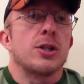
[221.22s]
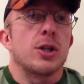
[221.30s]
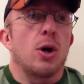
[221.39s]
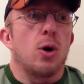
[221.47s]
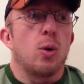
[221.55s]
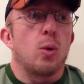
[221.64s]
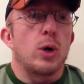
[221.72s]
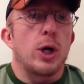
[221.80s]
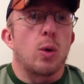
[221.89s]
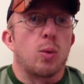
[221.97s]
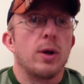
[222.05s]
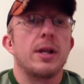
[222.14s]
So,
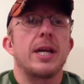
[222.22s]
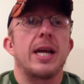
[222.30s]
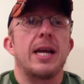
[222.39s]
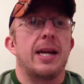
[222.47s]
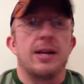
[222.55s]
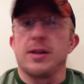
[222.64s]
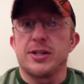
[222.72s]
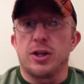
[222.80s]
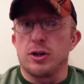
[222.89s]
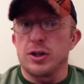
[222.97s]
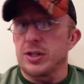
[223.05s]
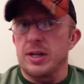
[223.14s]
really, unless
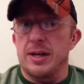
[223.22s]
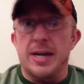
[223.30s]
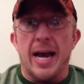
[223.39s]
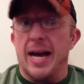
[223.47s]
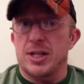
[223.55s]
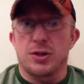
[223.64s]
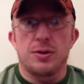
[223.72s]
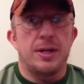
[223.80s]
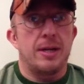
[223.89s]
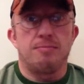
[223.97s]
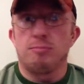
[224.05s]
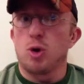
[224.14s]
you're just a
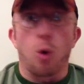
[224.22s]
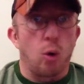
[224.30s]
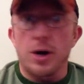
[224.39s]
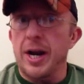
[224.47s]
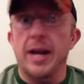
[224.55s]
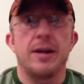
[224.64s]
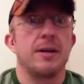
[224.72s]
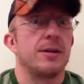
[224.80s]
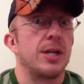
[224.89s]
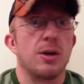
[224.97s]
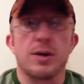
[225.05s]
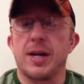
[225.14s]
naturally
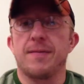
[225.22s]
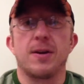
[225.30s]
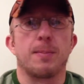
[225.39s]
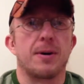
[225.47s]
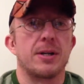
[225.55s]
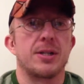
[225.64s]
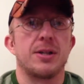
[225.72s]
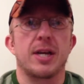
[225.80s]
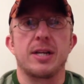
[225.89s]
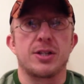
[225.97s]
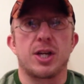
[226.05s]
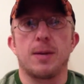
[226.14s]
coordinated, gifted person
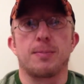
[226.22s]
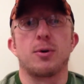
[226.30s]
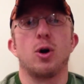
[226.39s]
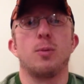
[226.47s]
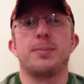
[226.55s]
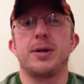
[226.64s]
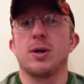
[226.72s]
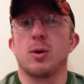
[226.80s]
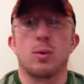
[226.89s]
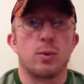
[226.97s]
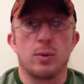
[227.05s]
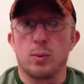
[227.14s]
that can skip rope,
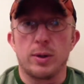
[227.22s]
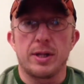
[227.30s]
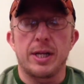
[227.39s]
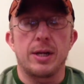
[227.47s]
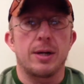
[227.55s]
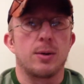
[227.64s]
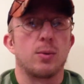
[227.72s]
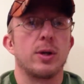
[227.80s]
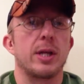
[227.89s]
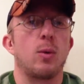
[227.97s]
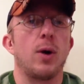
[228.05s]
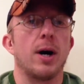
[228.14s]
really,
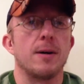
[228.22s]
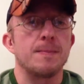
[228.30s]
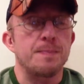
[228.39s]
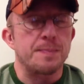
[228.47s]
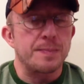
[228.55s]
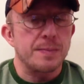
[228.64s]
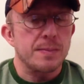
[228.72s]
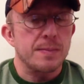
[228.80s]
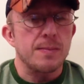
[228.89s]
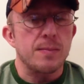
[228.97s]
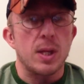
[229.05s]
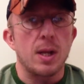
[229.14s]
really well
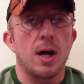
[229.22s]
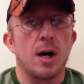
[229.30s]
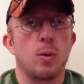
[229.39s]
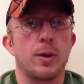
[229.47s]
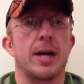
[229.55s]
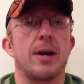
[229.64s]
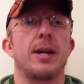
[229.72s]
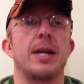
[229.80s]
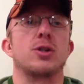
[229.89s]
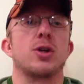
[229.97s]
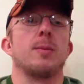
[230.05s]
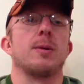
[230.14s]
without
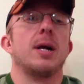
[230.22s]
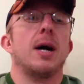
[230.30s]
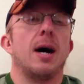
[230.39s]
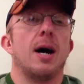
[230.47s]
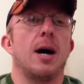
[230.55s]
any trouble,